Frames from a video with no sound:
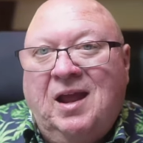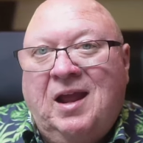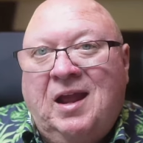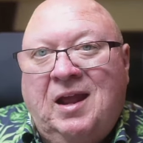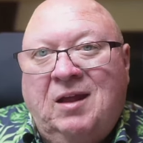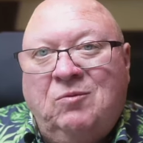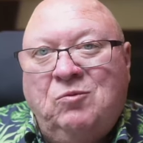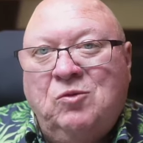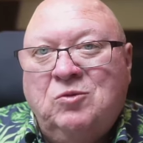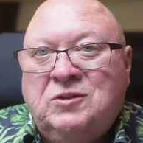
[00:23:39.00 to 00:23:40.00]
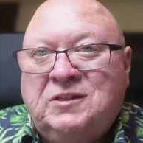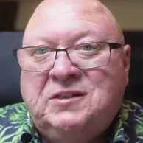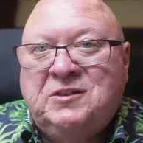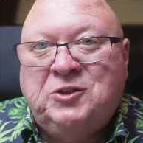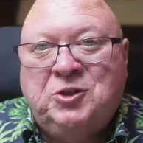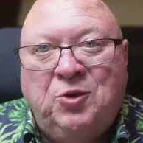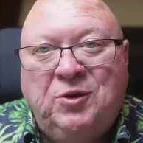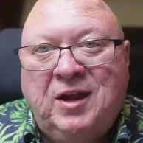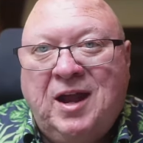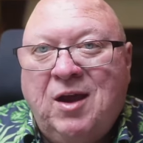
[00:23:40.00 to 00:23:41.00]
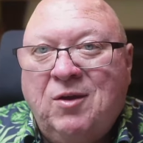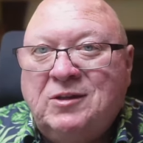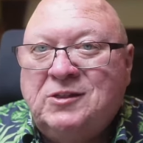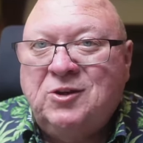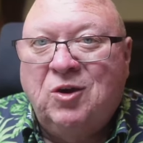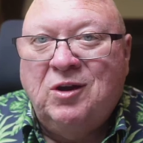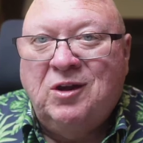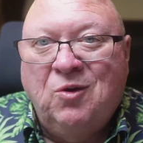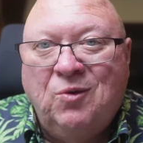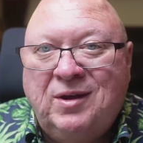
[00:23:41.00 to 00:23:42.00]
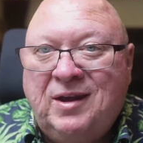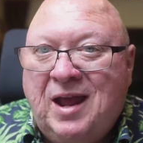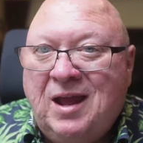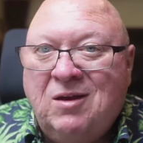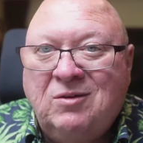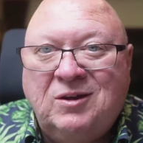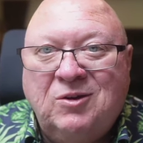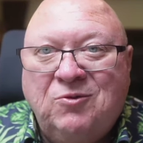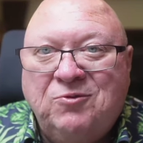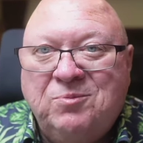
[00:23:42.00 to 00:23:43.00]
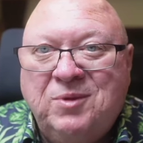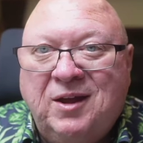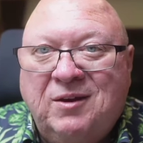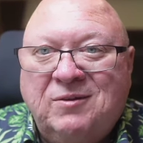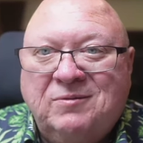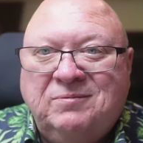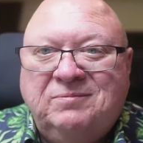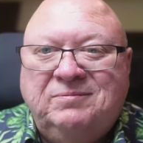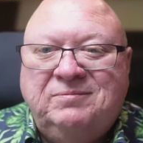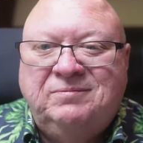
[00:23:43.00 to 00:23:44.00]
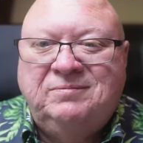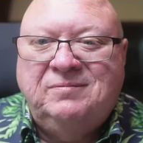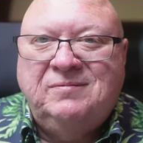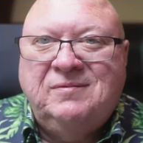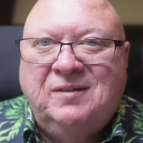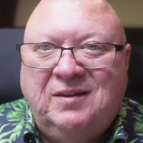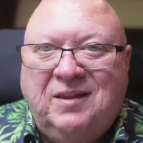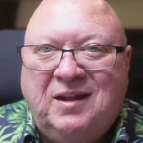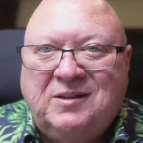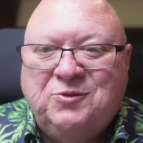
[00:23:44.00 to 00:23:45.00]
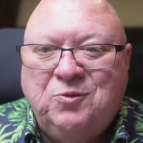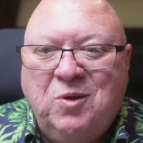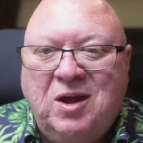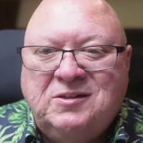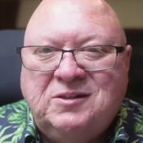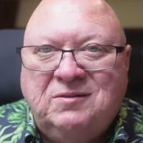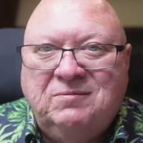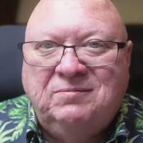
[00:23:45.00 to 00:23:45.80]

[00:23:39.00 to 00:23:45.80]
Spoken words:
And we'll show you how it started going downhill from there. Thanks for watching.